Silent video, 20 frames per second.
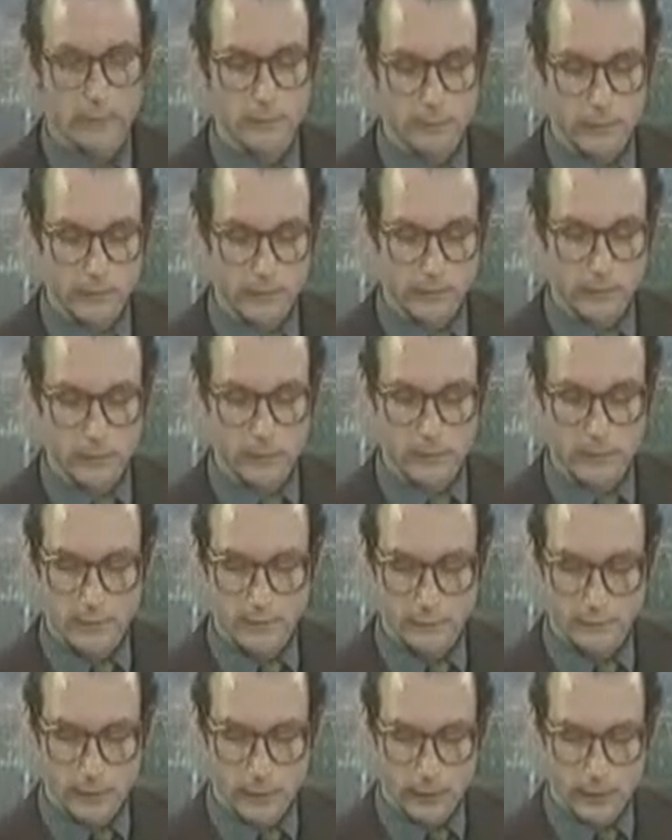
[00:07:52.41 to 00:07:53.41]
And yet, it
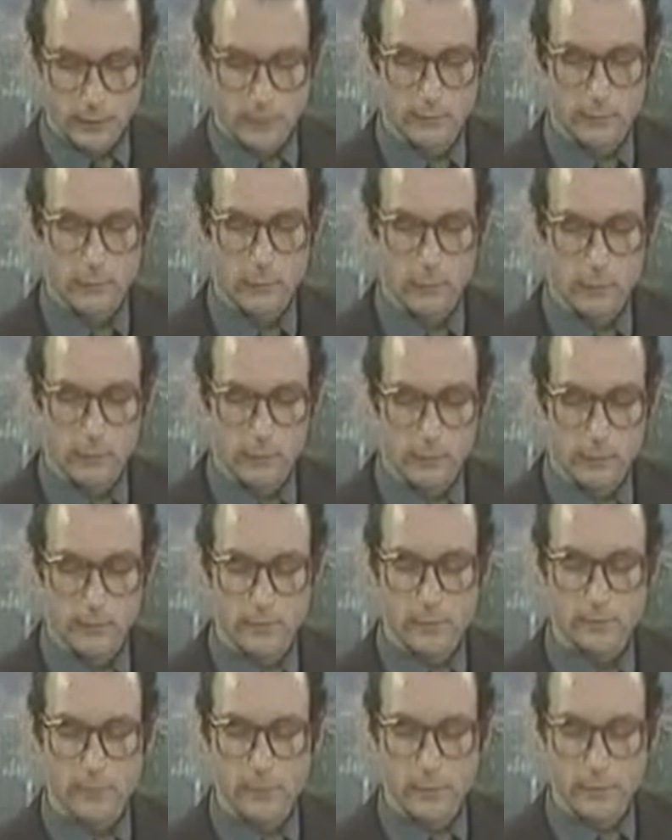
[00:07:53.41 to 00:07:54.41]
is a fact that
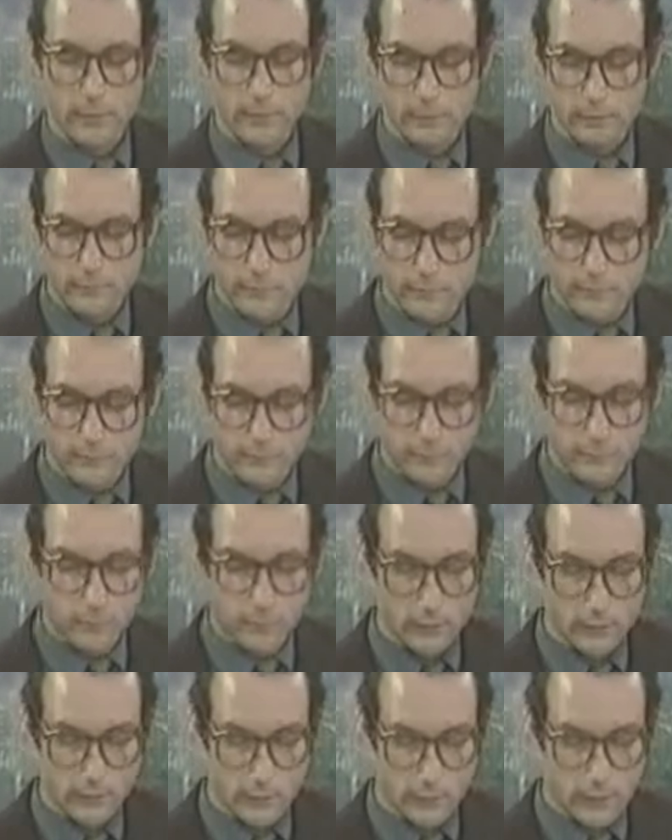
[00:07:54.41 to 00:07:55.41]
today this magnificent
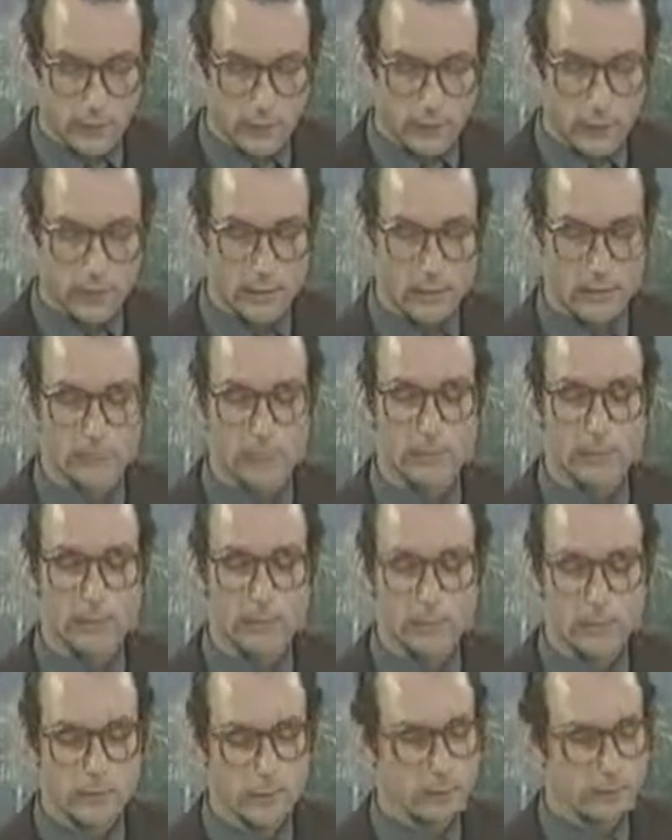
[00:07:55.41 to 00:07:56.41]
figure is
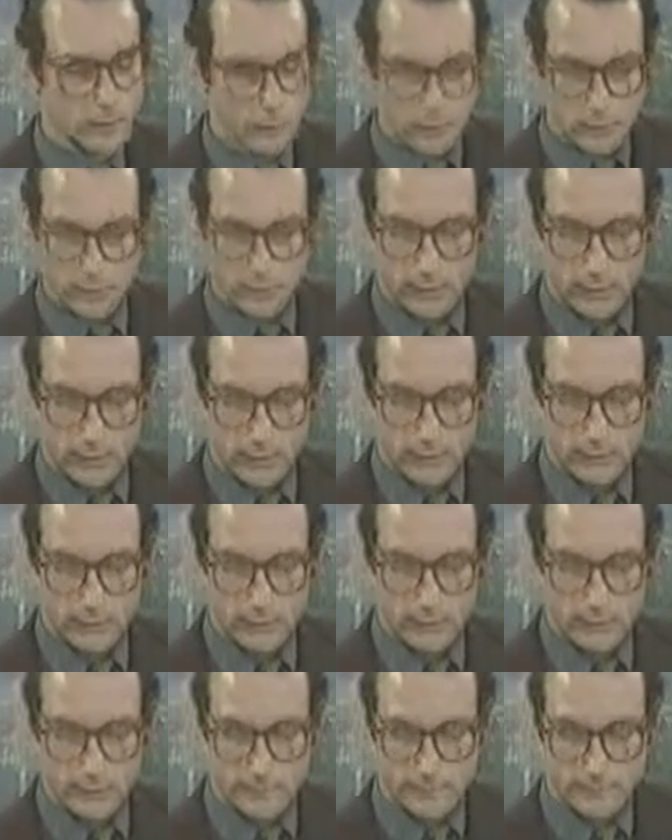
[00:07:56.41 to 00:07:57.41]
becoming
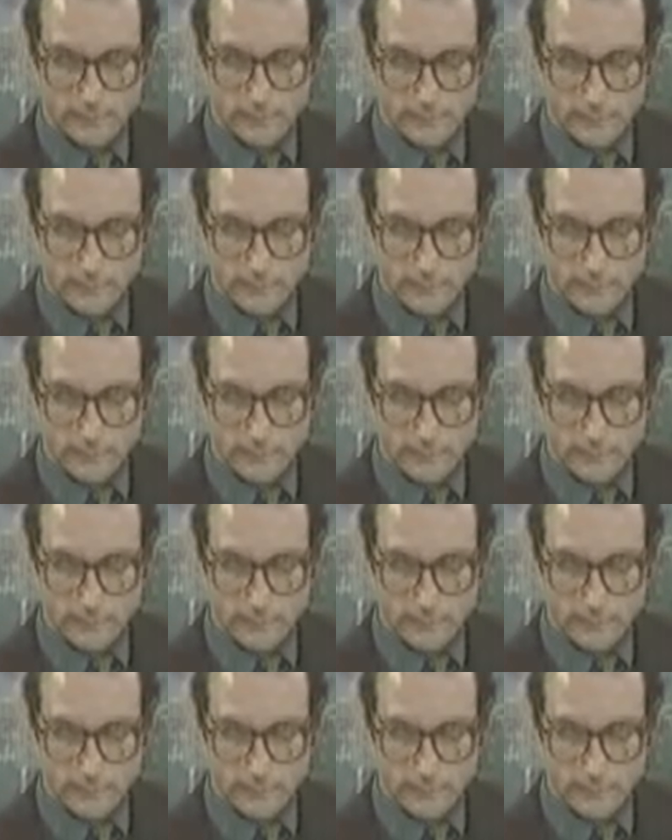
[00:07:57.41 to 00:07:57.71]
commercialized,